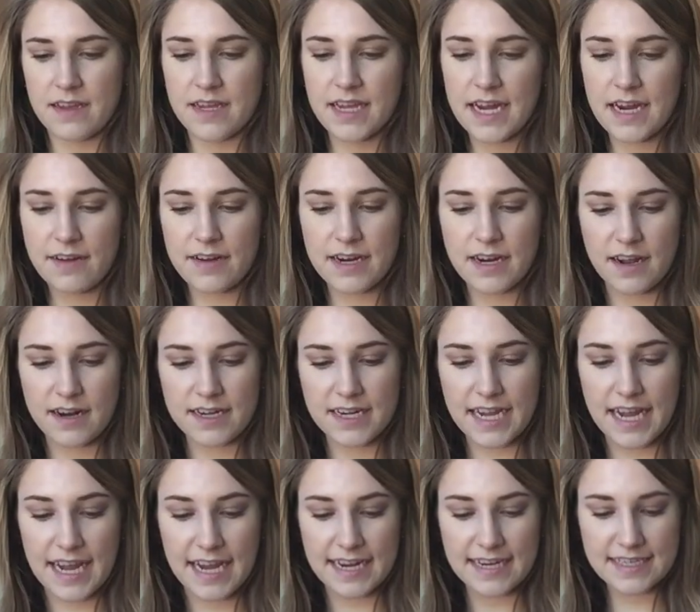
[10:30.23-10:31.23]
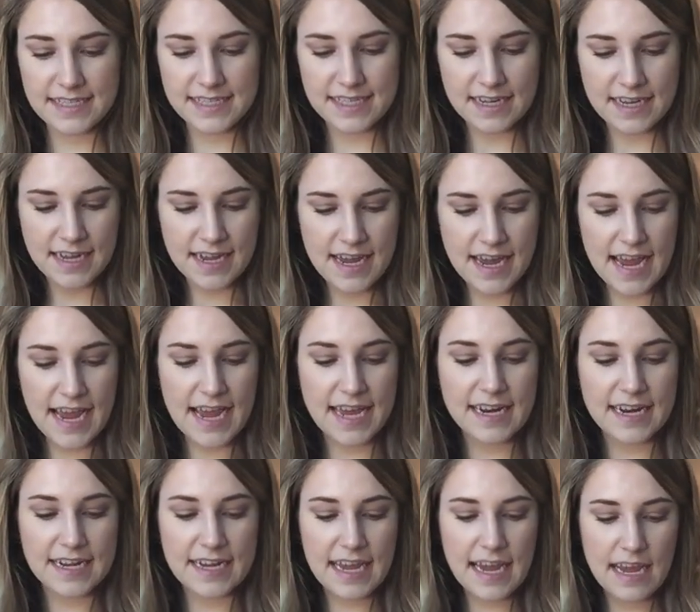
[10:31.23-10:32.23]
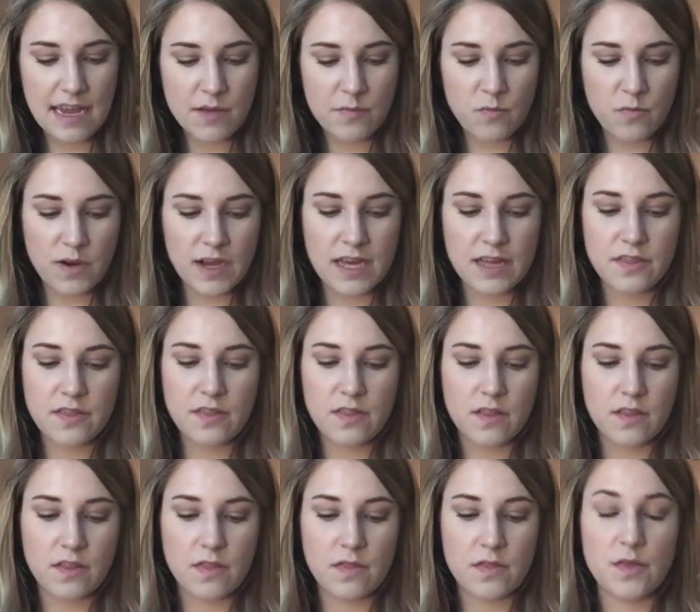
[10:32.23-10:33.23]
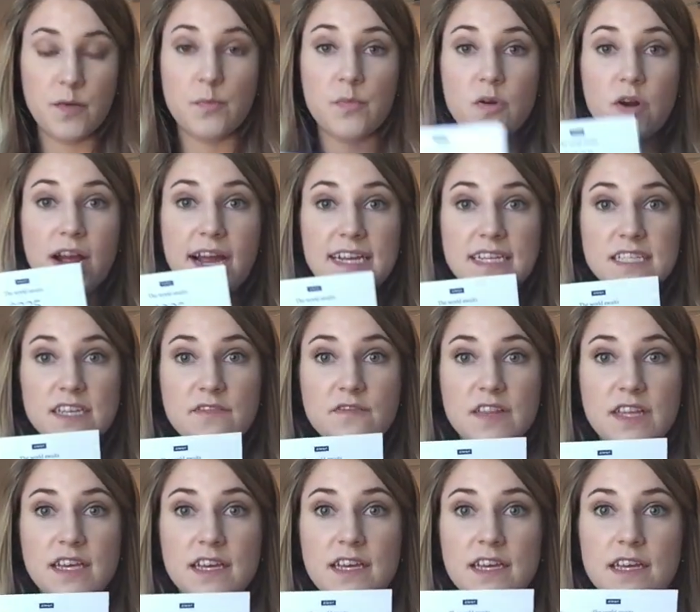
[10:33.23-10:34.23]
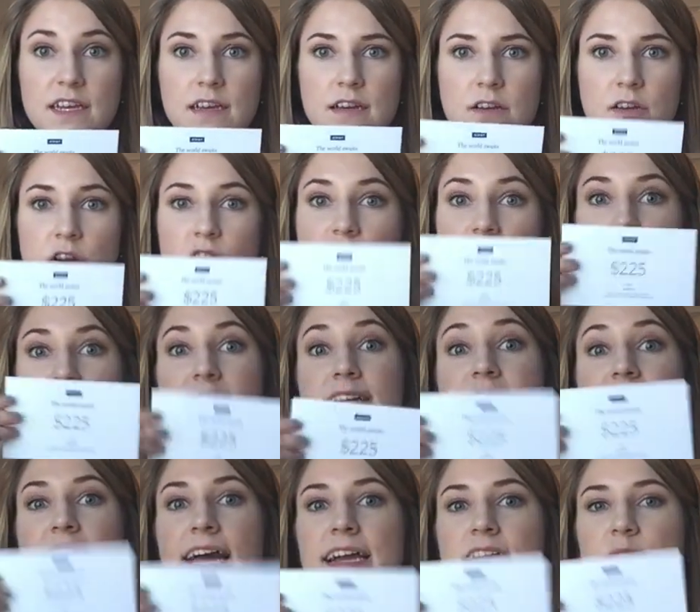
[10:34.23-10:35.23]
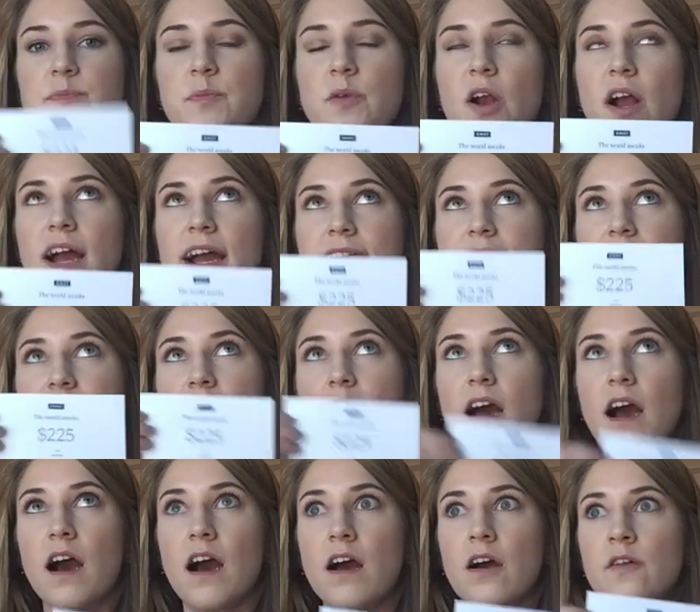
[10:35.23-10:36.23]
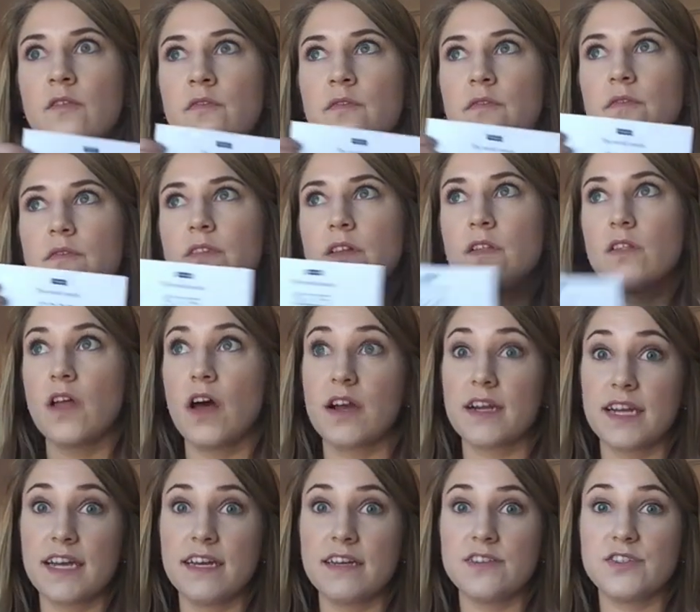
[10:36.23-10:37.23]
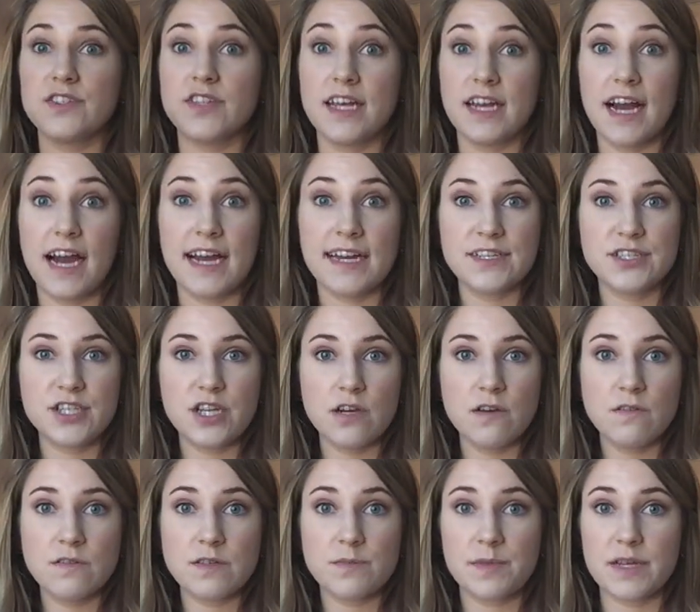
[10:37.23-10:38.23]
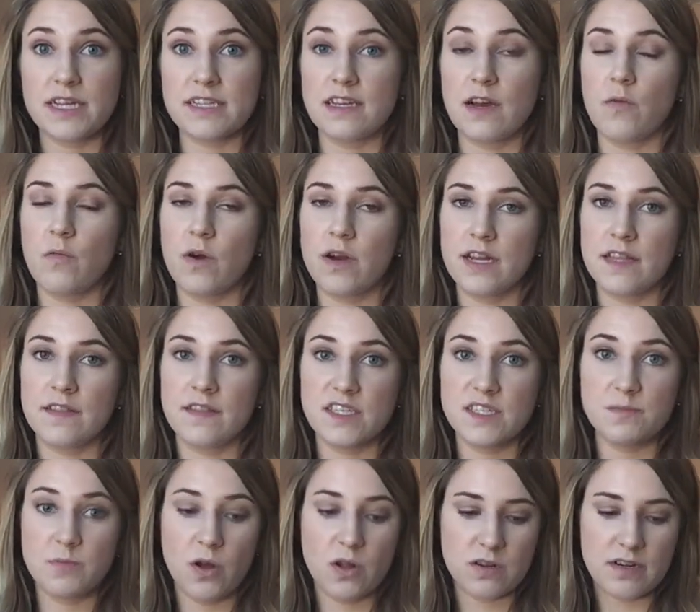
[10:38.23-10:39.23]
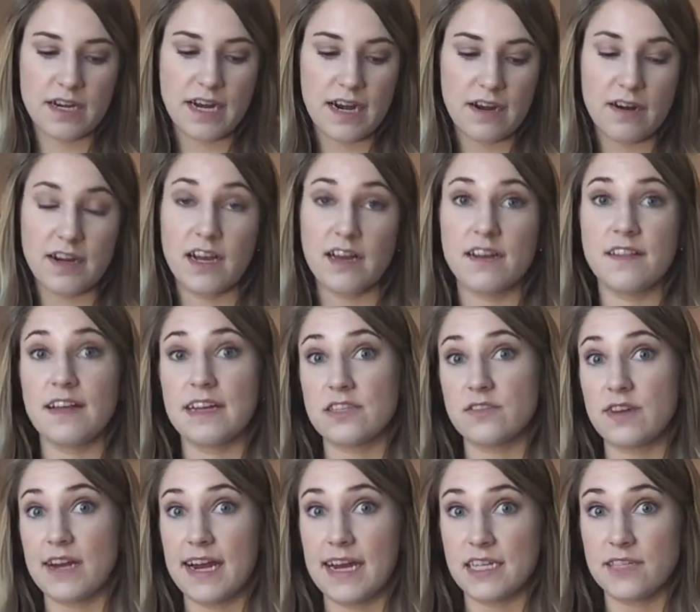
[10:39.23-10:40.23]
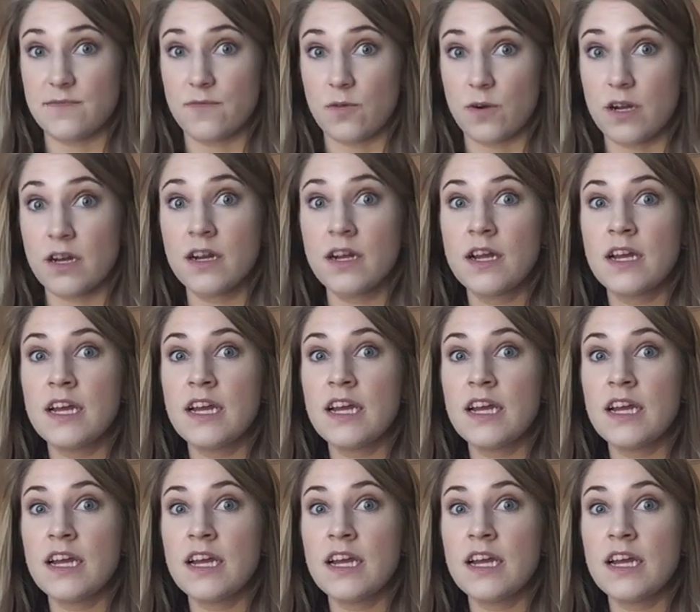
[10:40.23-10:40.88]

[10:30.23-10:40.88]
carry-on case. And it came with the price of the exact price of the luggage that I chose because I wanted the smaller carry-on and that's what I asked for.